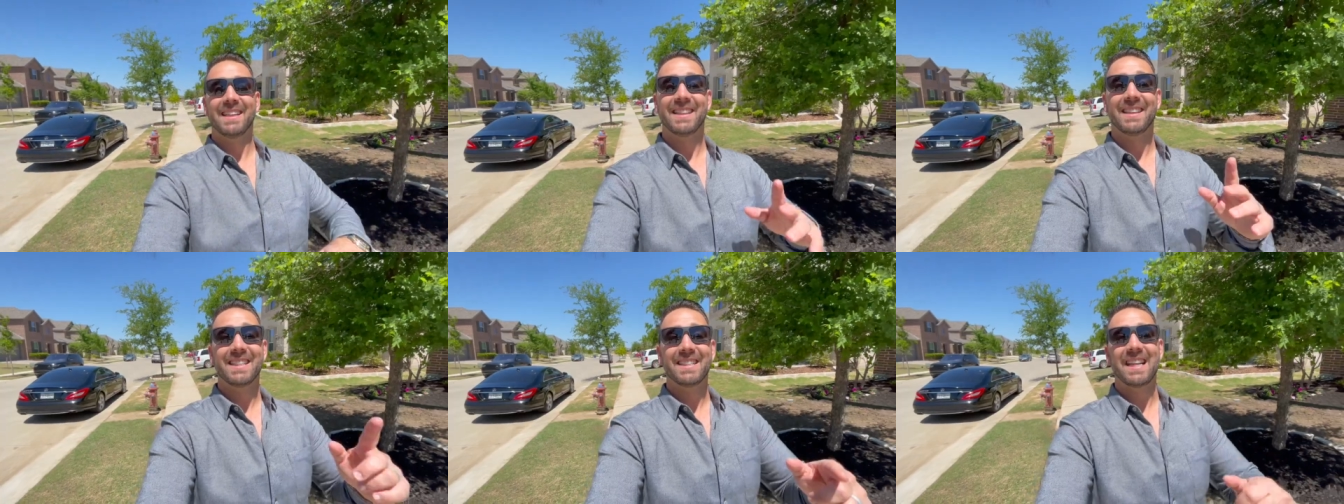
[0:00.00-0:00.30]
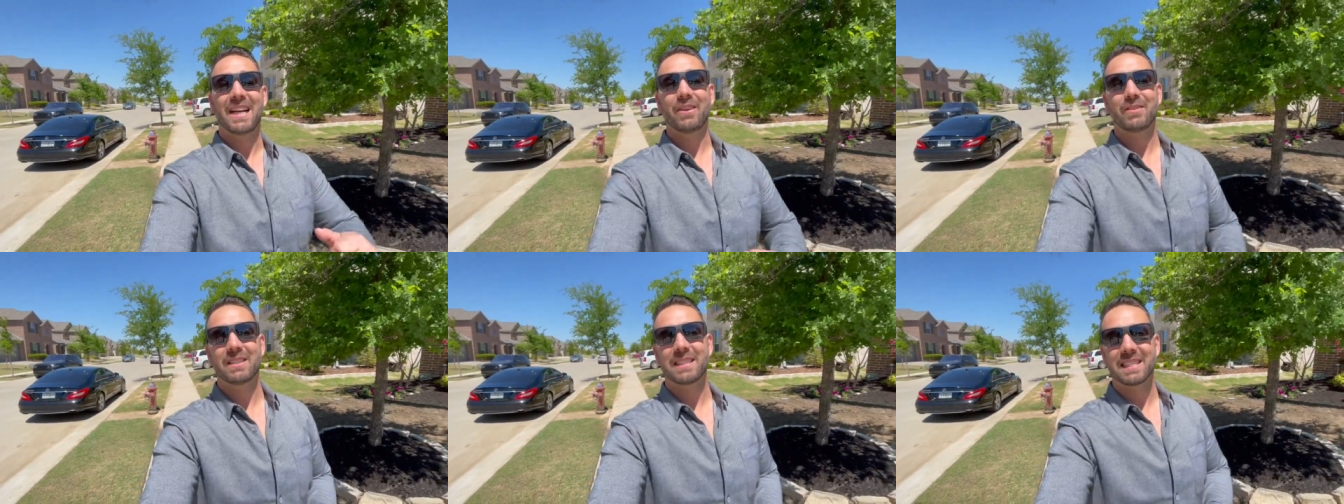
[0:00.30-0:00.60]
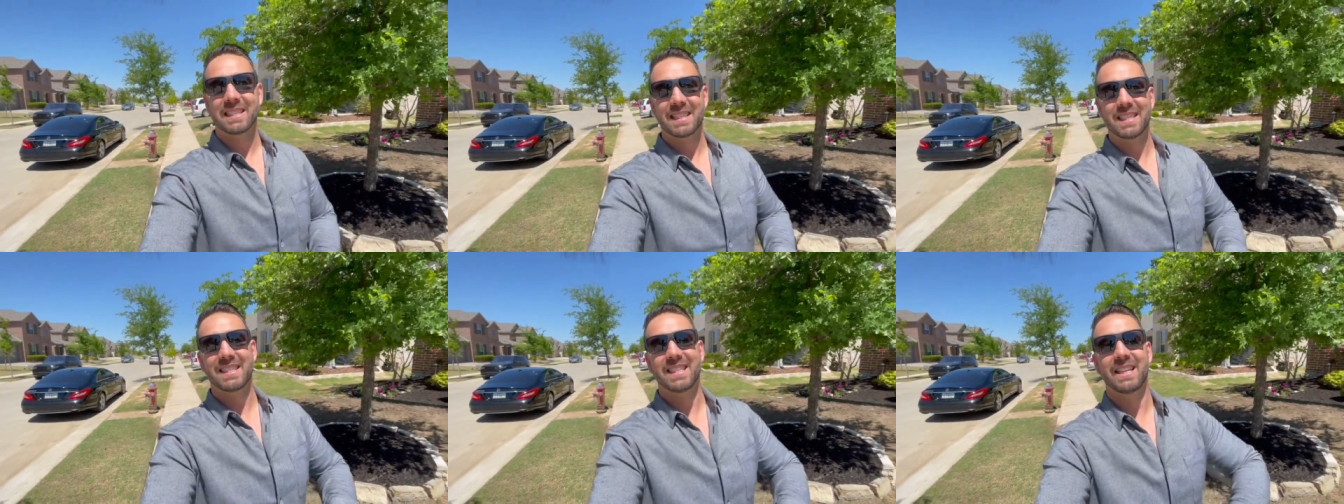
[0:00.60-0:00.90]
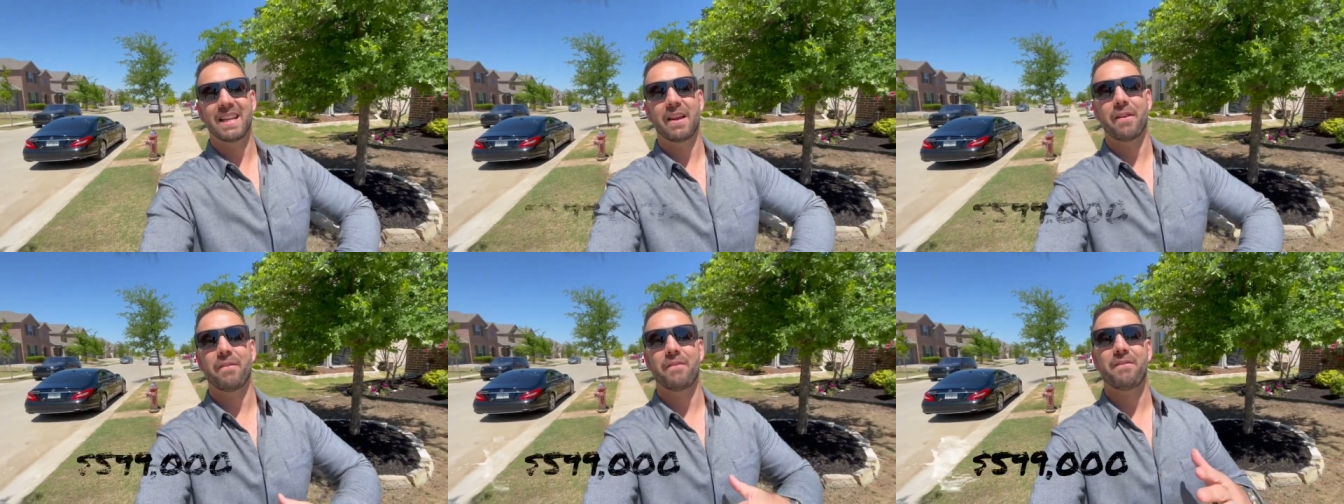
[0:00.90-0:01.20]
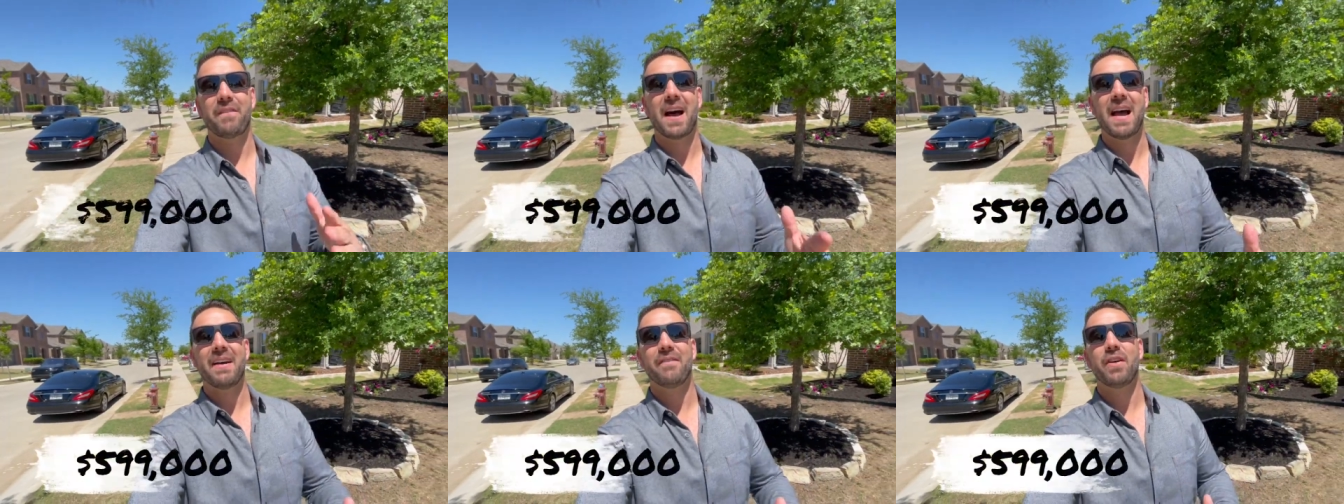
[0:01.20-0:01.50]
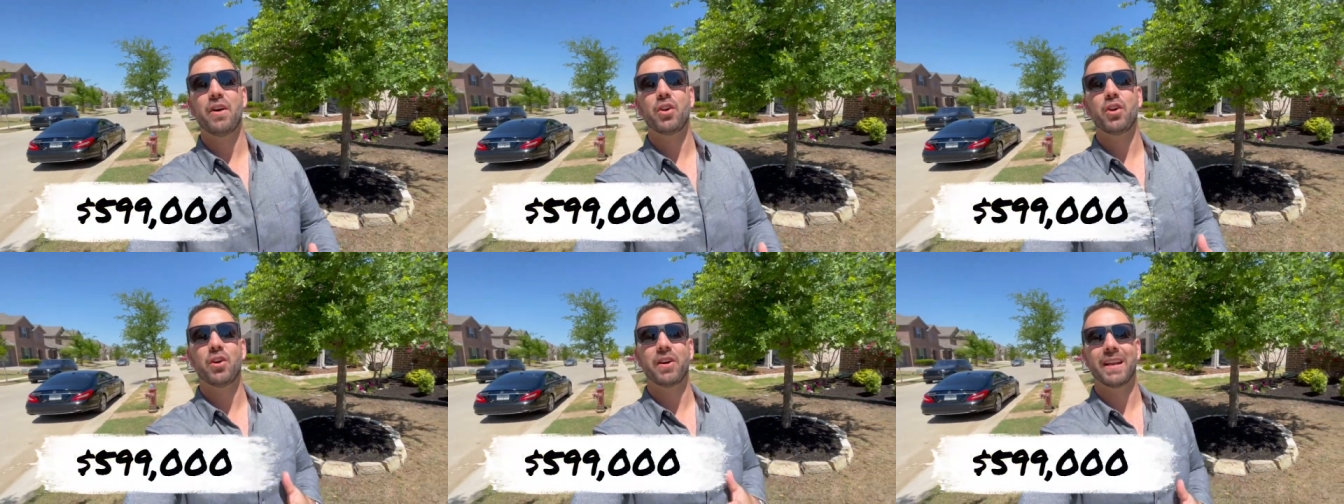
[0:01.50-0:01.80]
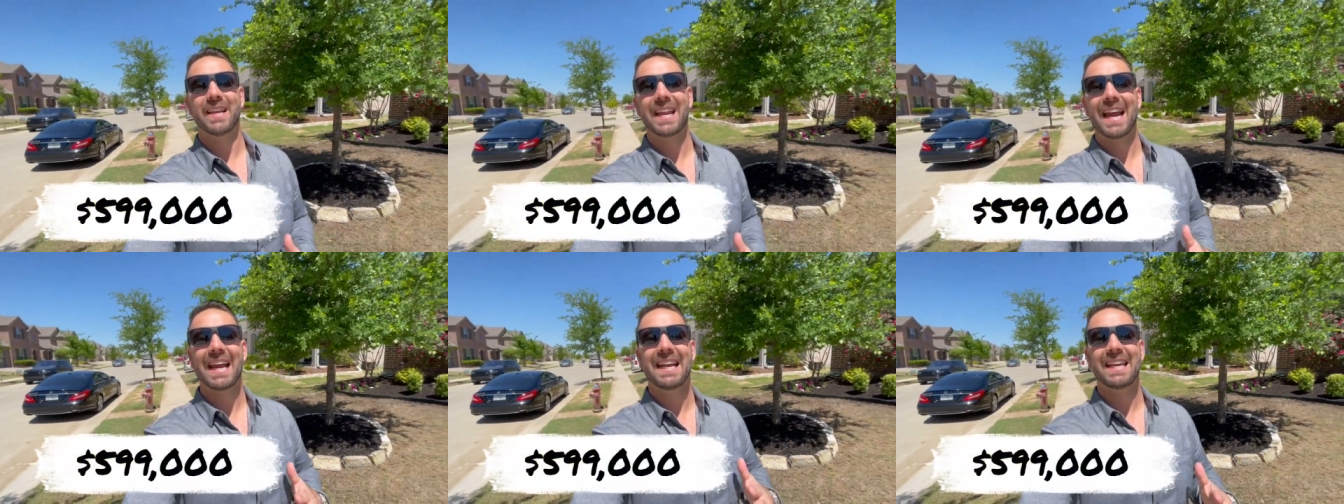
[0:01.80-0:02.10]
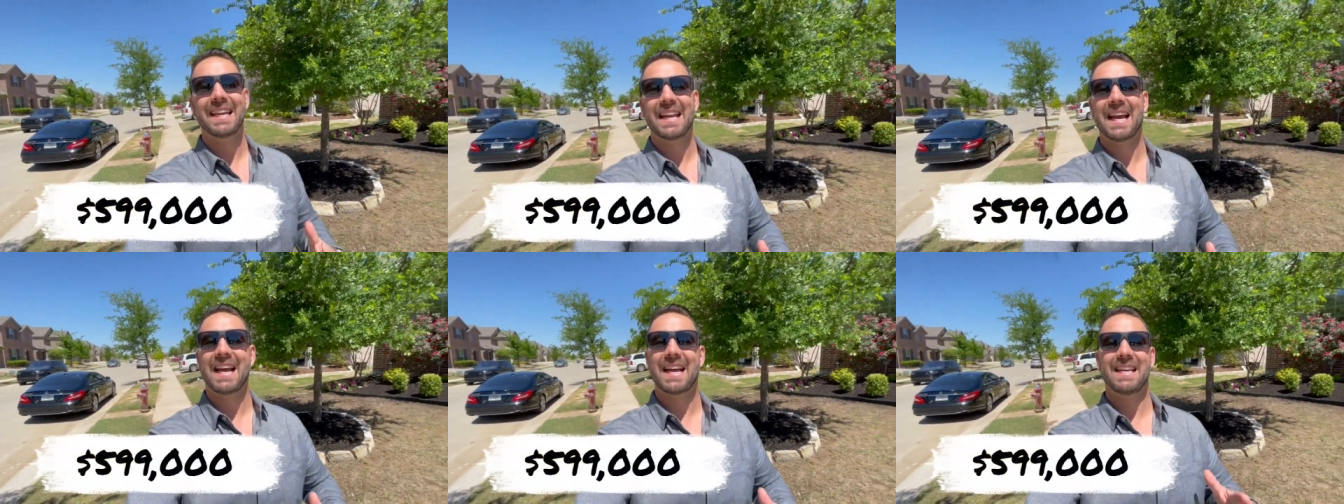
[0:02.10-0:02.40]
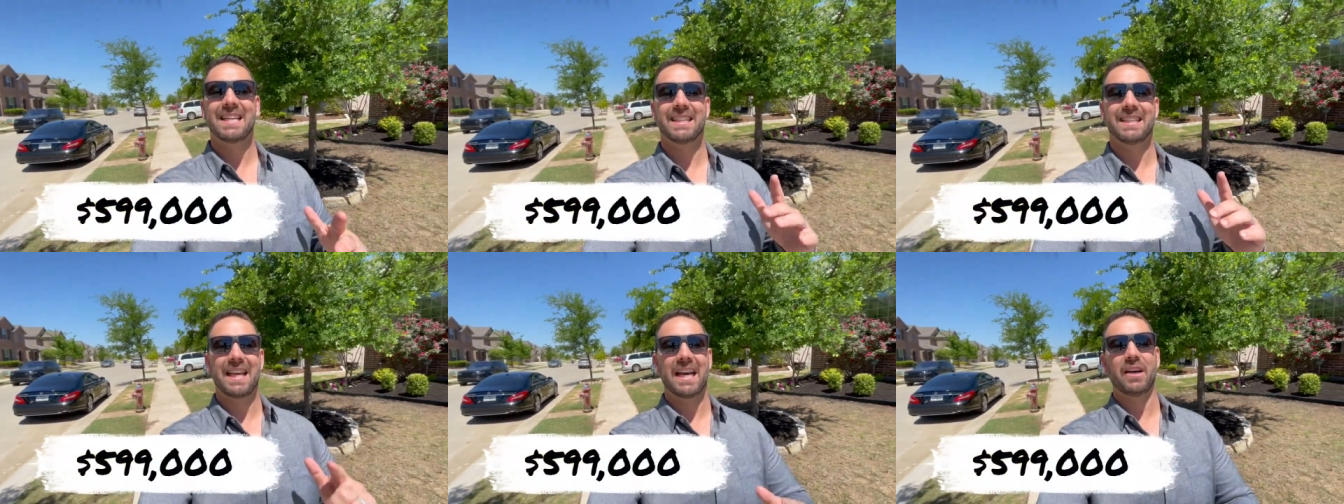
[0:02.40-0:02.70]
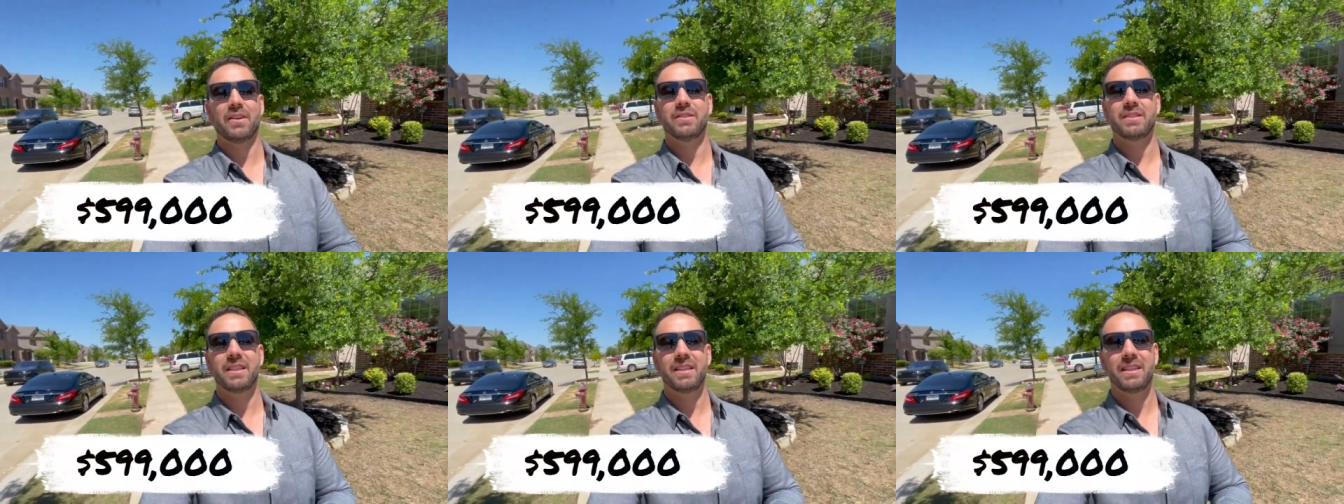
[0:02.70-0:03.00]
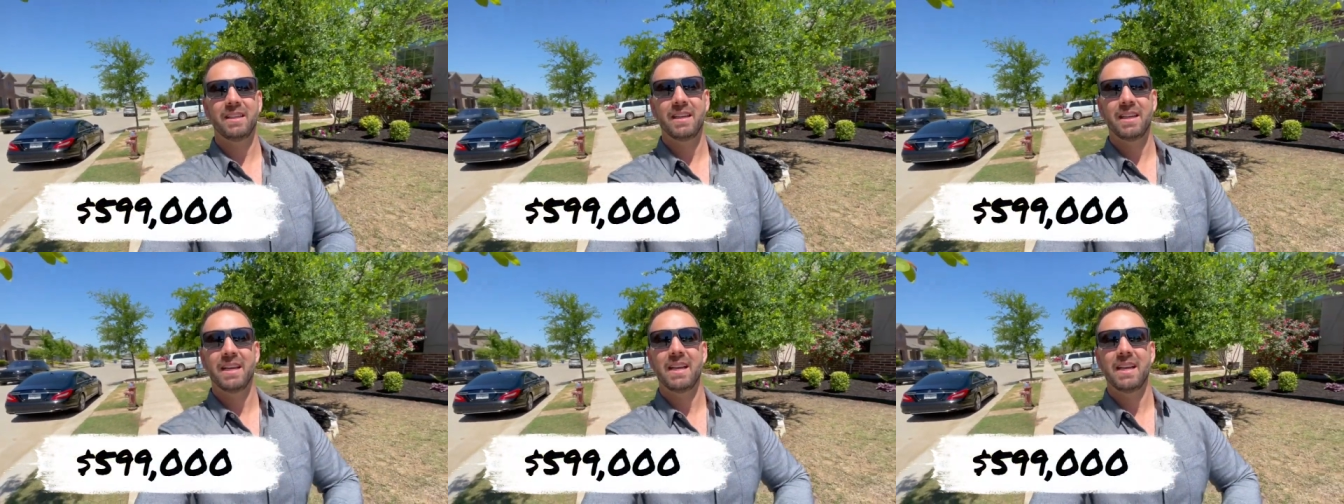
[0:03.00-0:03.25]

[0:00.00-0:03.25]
This house is listed at $599,000.